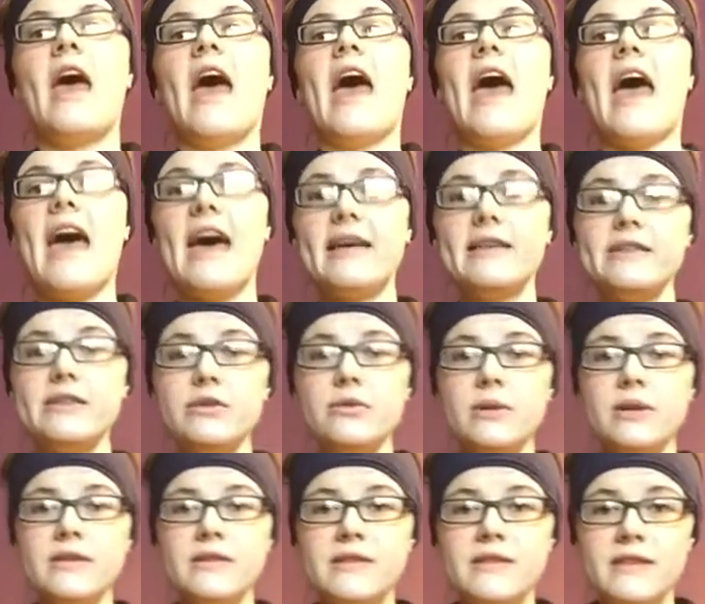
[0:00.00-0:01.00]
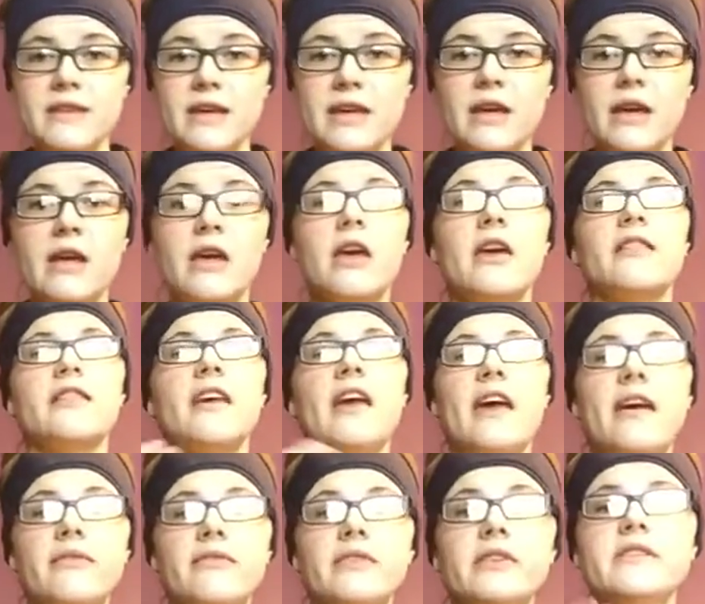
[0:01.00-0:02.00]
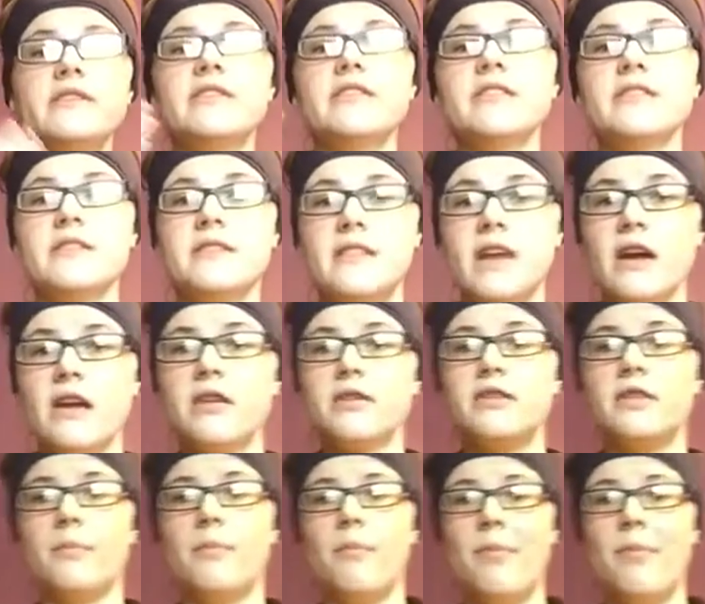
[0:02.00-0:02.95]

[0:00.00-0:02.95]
As you can see, the evidence is there to